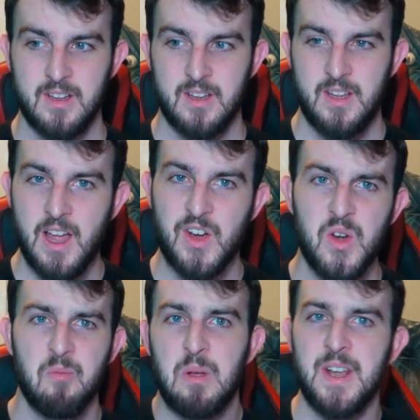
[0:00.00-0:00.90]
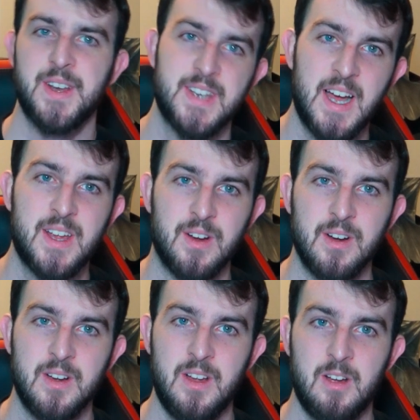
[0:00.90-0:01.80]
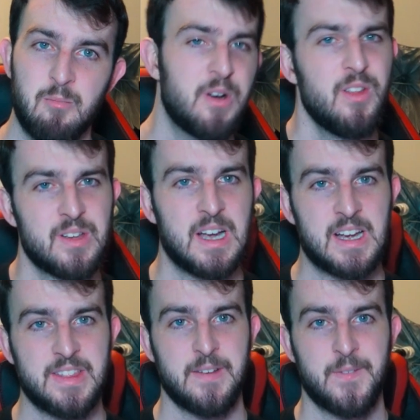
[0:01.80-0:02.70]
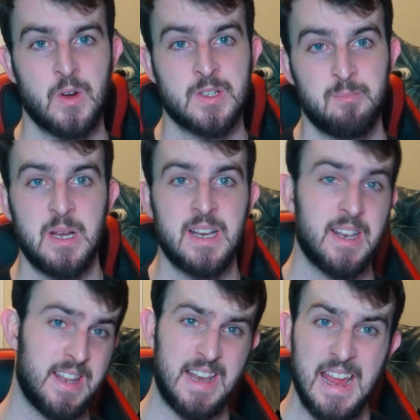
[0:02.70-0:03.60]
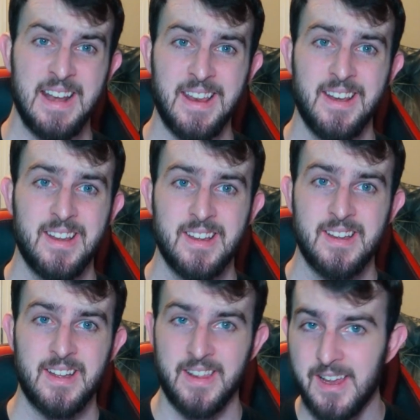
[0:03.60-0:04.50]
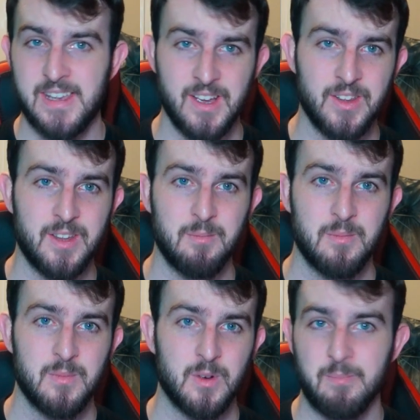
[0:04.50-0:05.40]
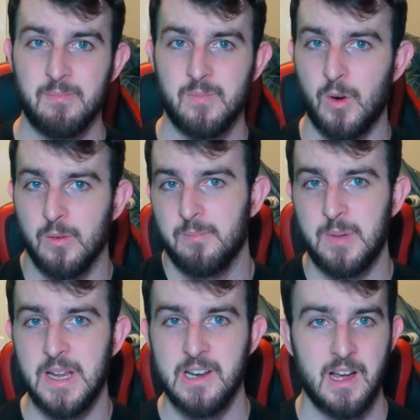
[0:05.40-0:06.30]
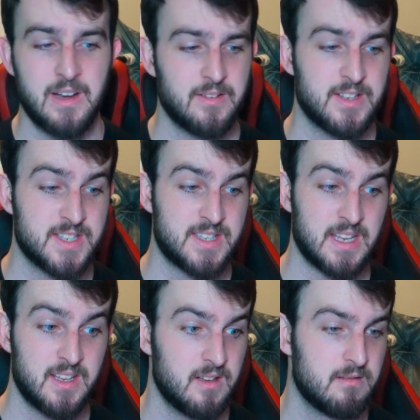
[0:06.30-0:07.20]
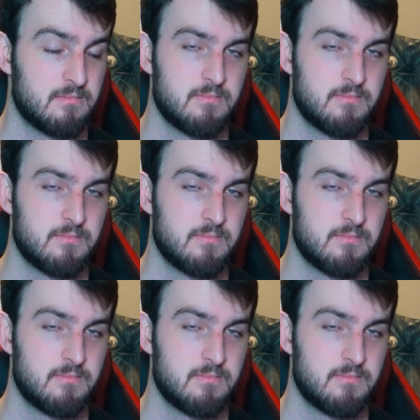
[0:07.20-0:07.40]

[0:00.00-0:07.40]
Like, yeah, I could have beaten a tiger, but another guy got there first, beat it, and then ate it, and I killed him or or beat it. I don't. It doesn't say.